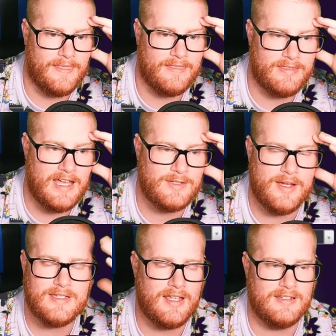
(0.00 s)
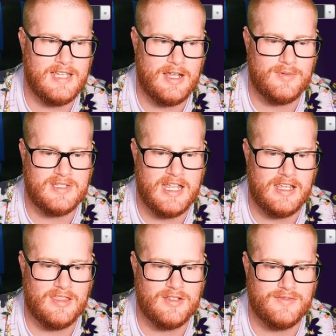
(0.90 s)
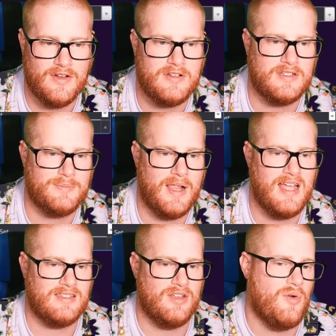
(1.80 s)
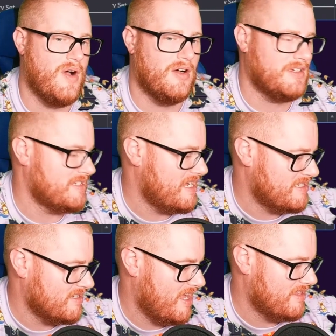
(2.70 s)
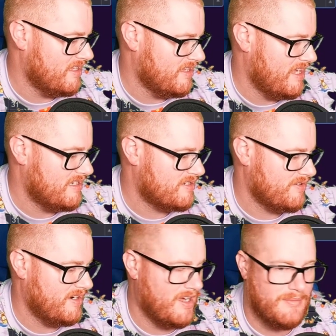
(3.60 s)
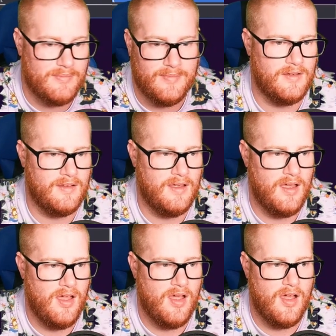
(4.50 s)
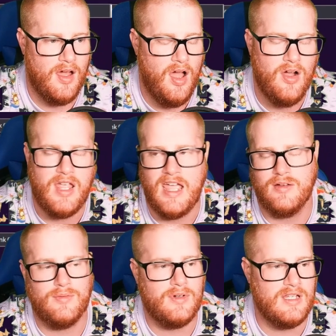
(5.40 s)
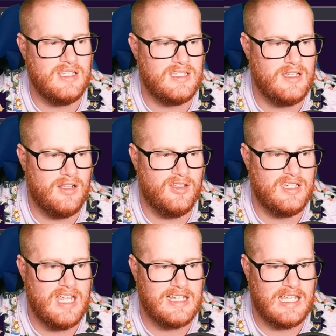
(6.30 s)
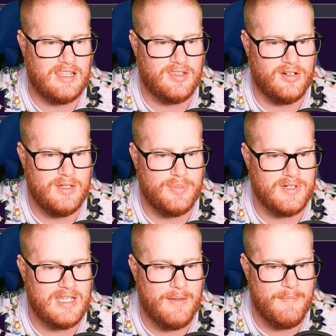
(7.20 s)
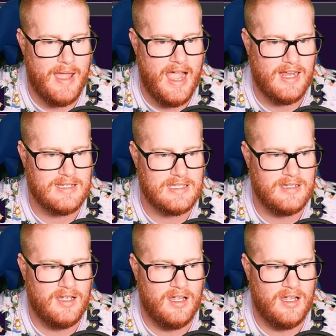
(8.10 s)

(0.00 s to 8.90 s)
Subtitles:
That's why Skuntank was taking those focus blasts so well, because I still had the light screen up. Okay, well, it still only takes like 30% max.